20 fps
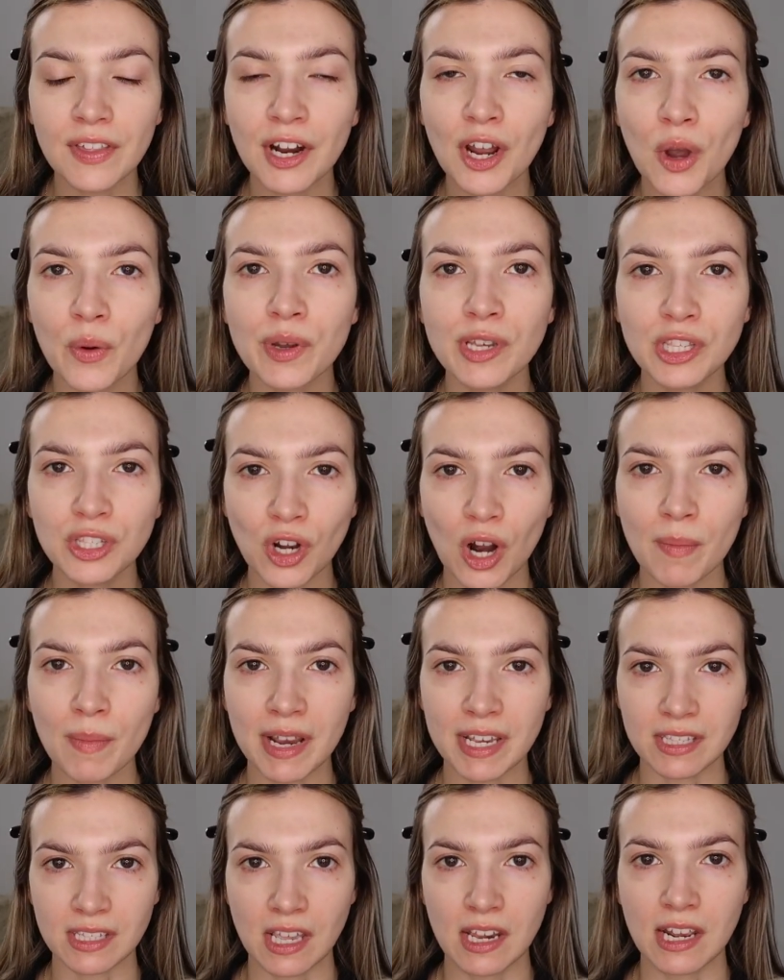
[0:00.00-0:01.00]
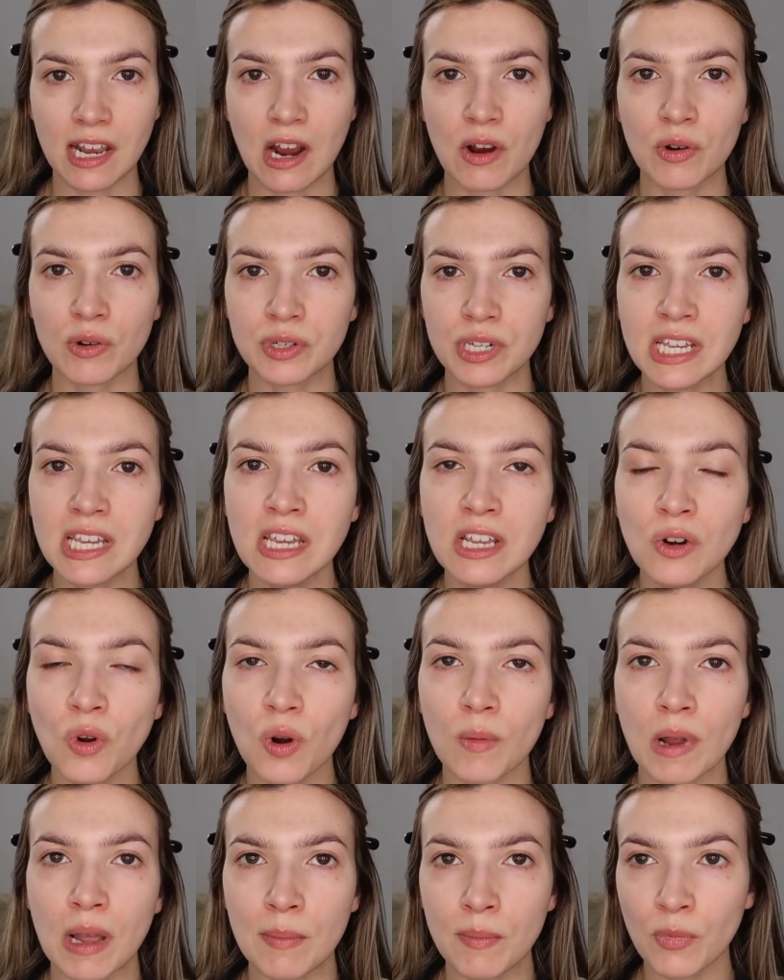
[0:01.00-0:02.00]
that I always start my skincare routine
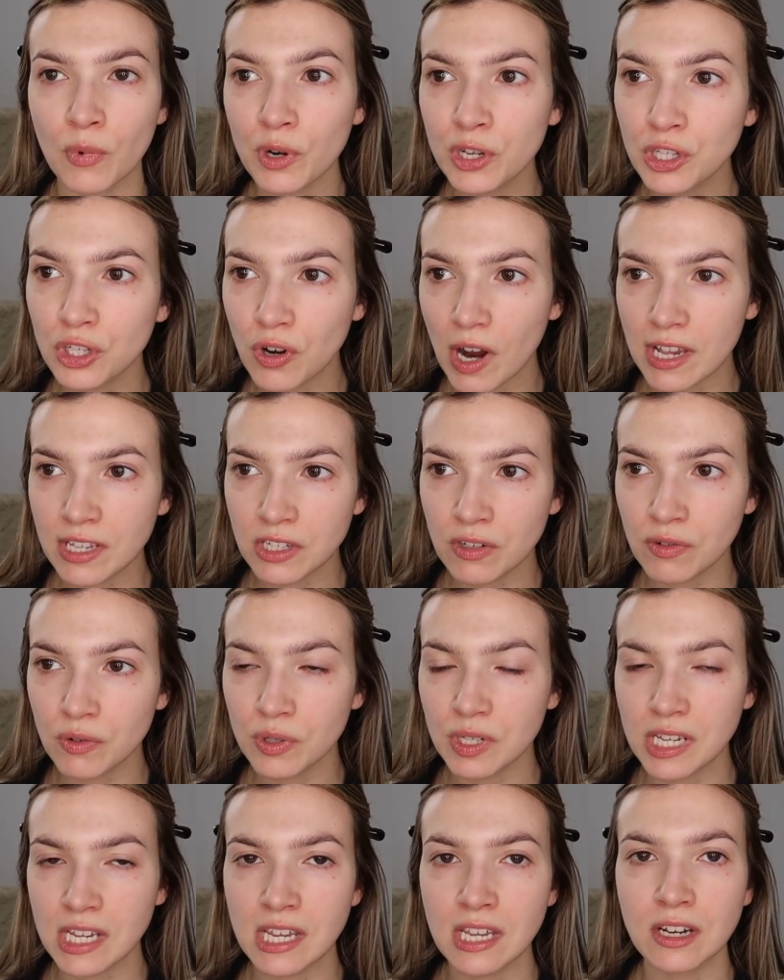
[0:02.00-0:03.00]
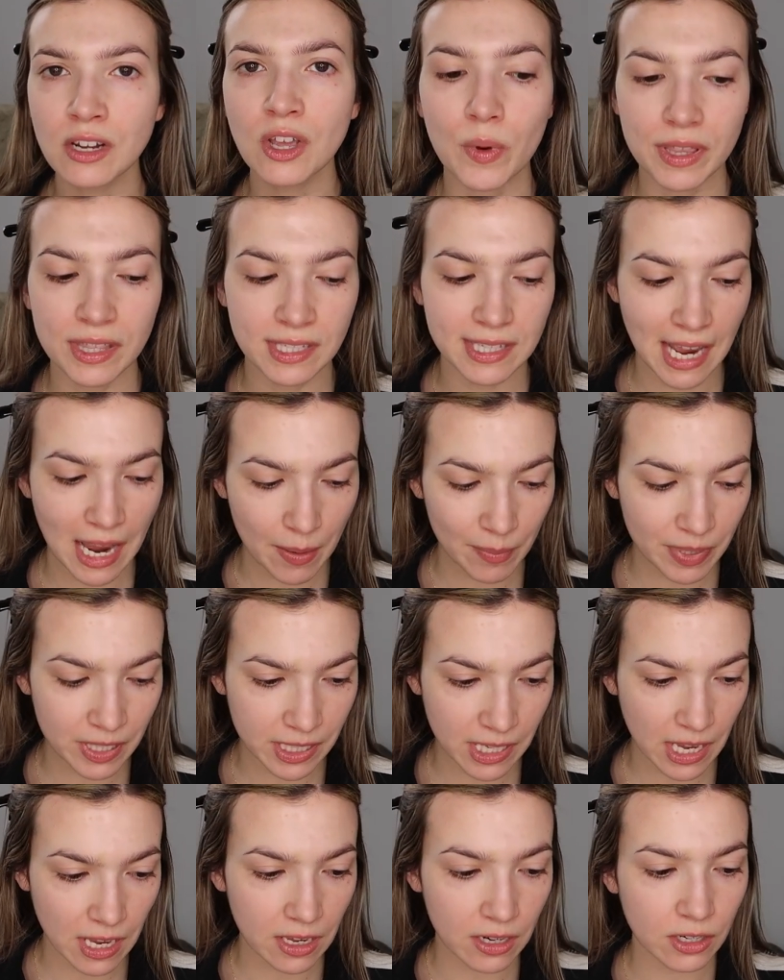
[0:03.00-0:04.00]
or my moisturizing routine with damp
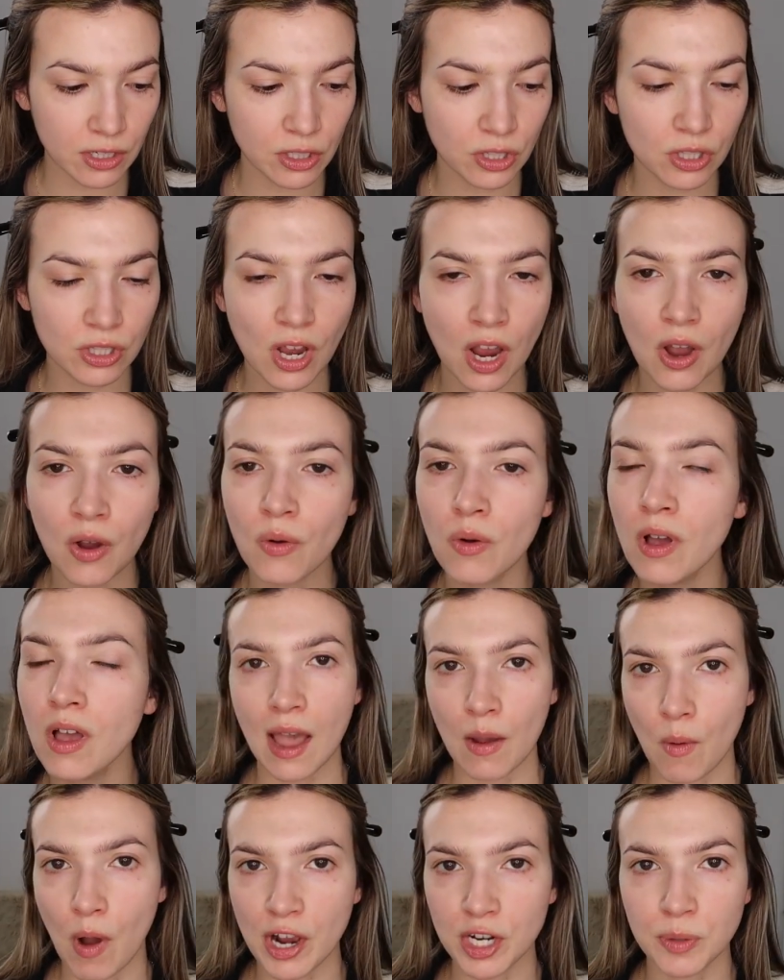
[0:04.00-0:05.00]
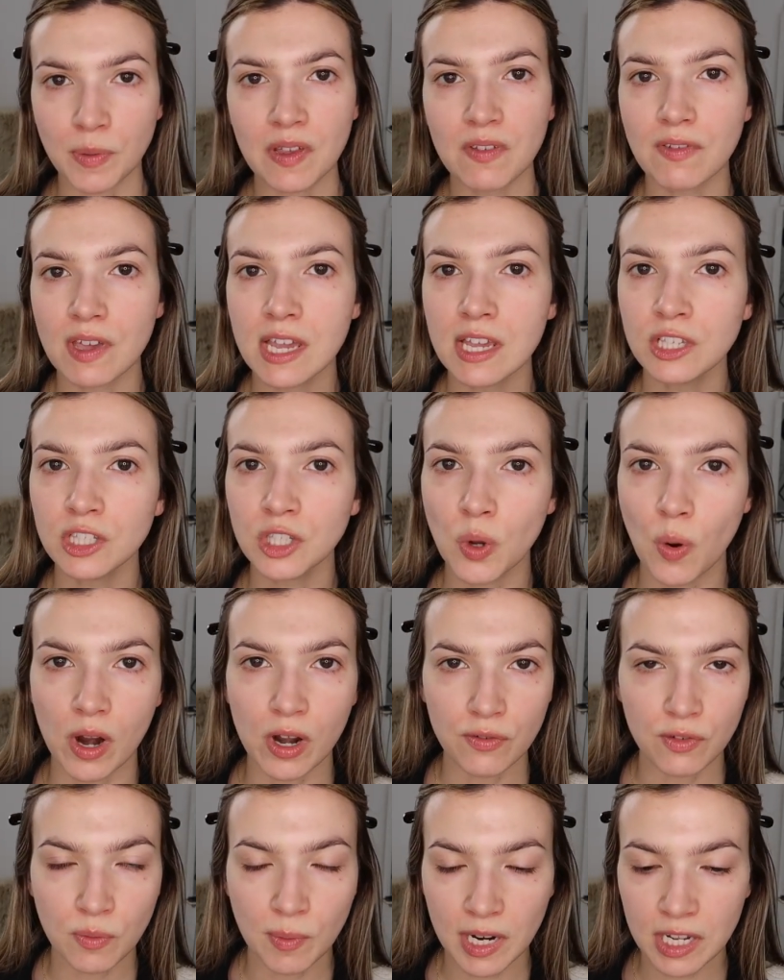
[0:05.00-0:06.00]
skin. So I washed my face
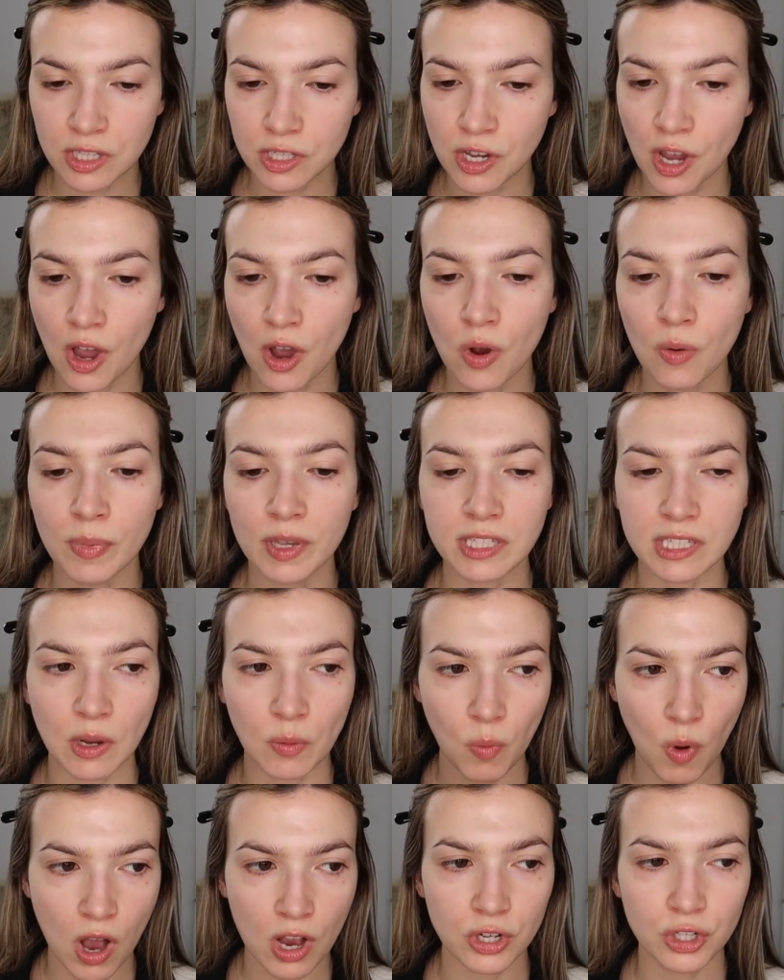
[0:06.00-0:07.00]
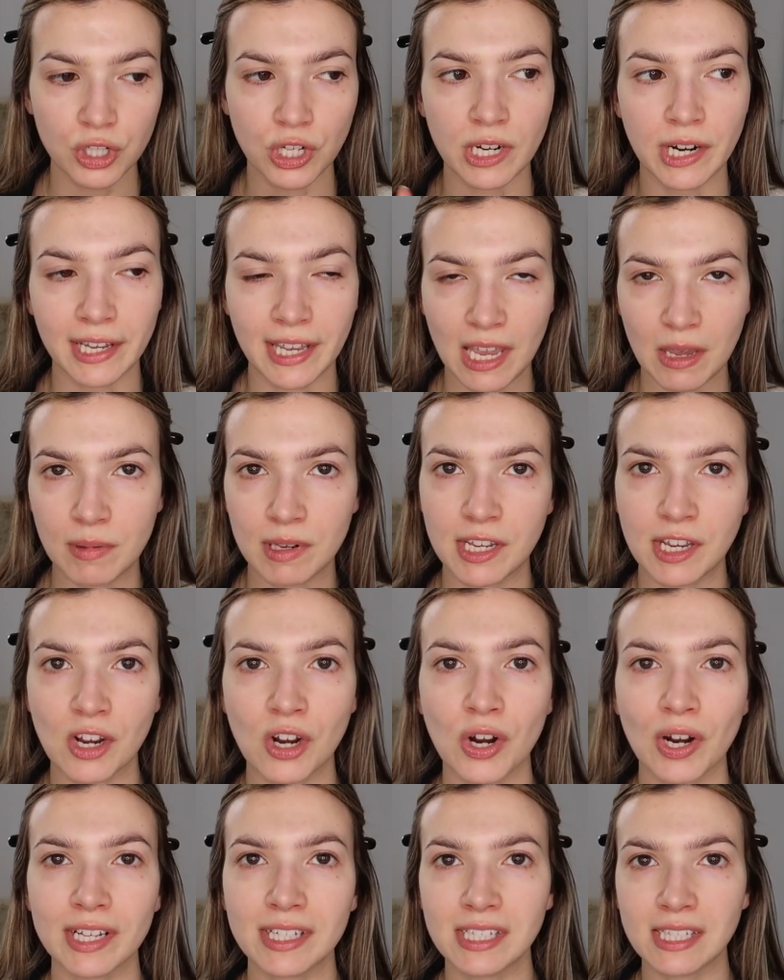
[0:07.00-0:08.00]
quite a few minutes ago because I washed it. I came in
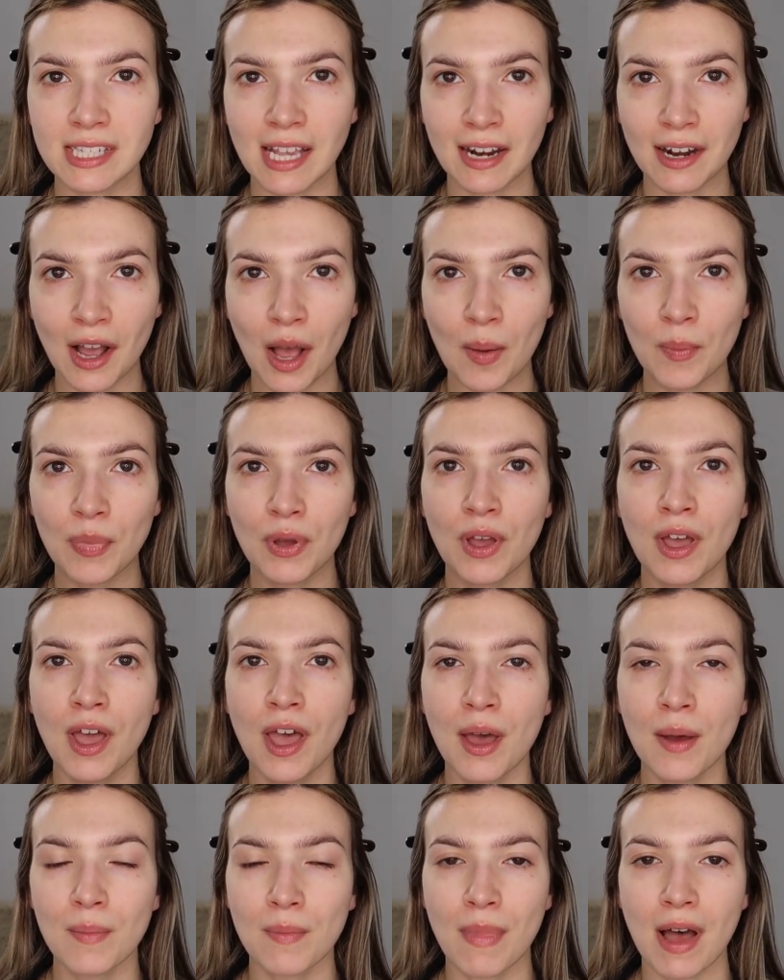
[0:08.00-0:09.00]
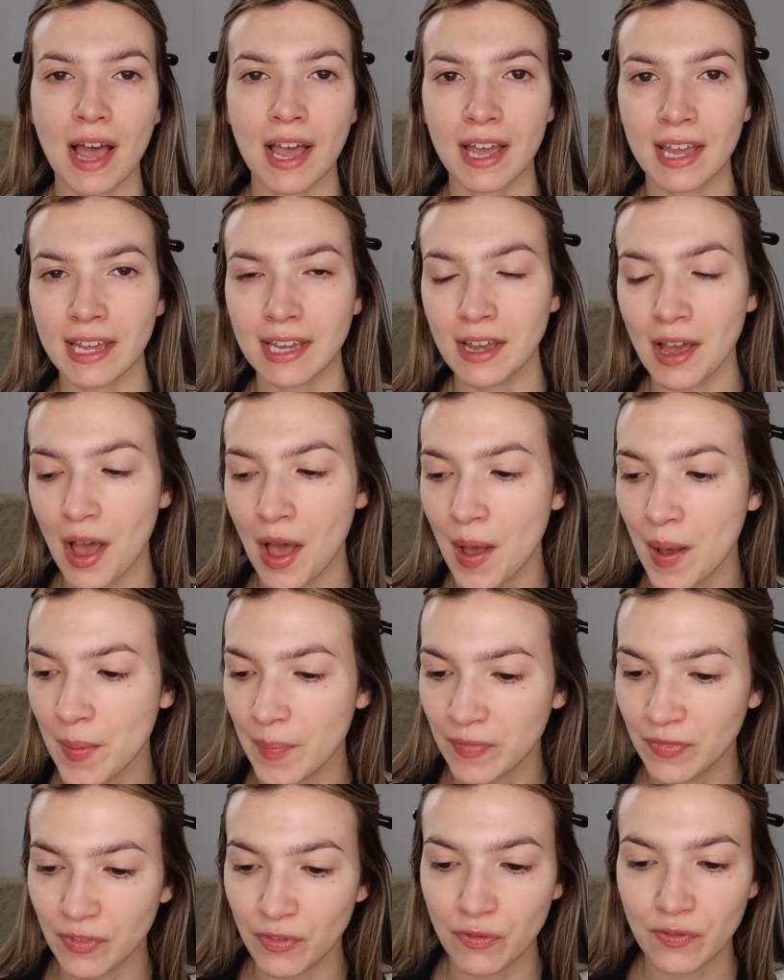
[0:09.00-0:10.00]
here, I set up my
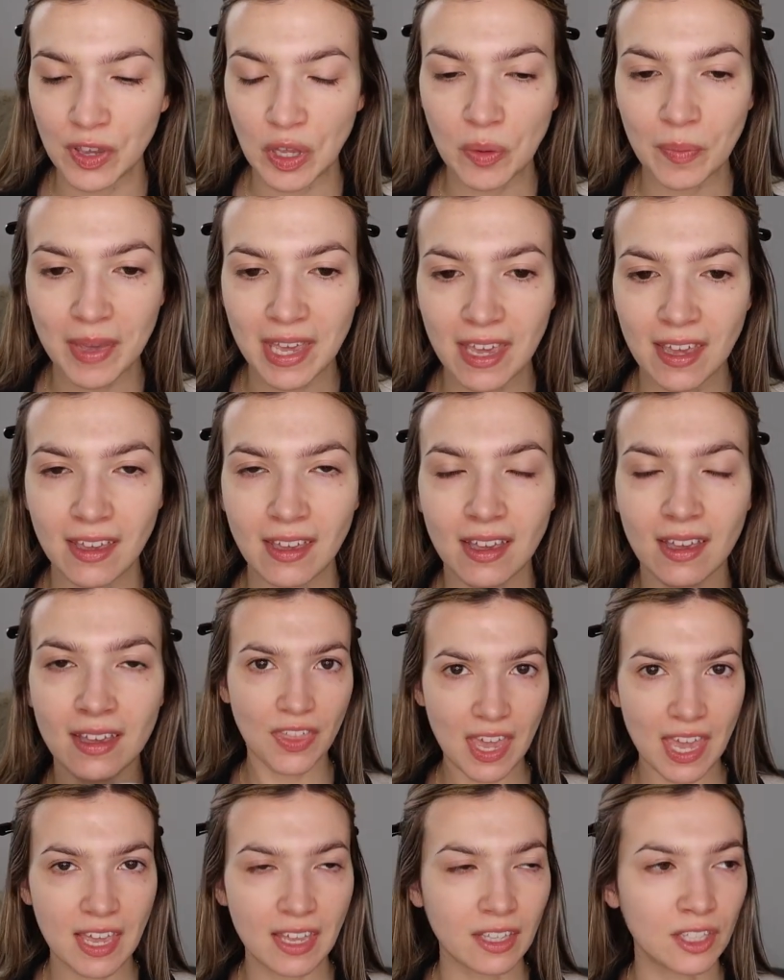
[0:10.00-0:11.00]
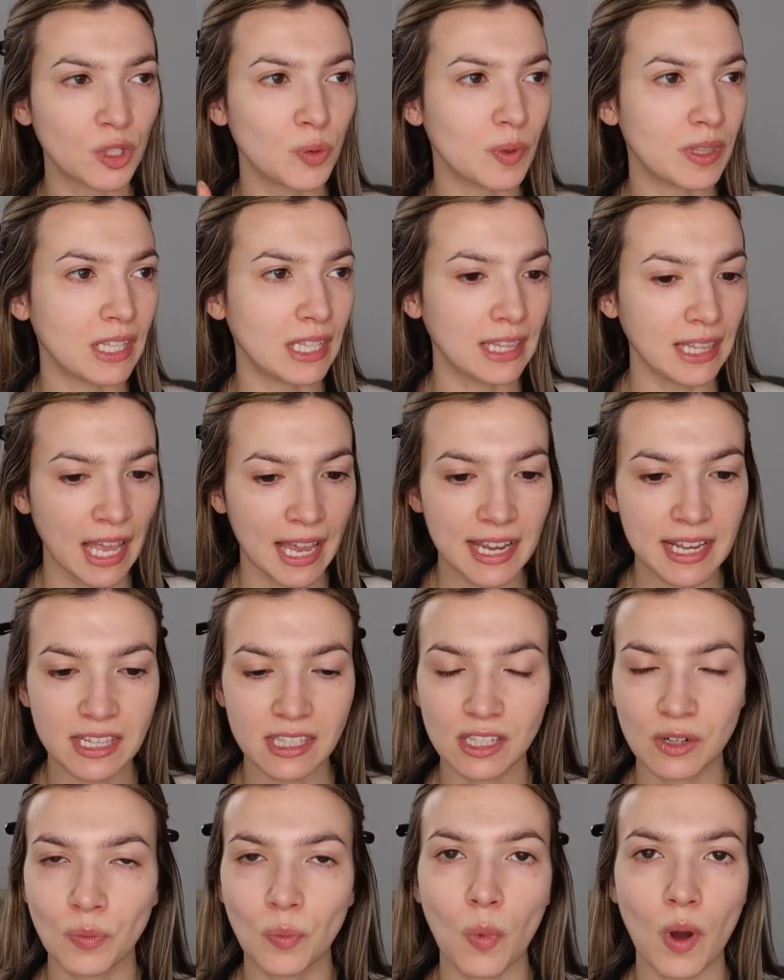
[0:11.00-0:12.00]
um, filming things with the
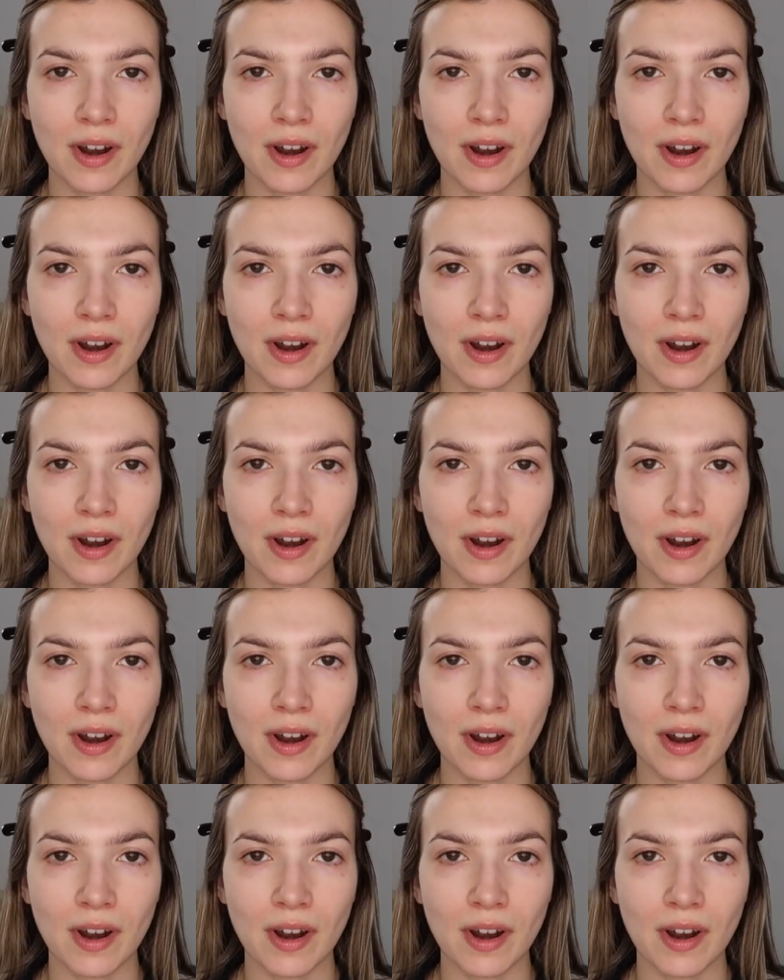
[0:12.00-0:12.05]
lights and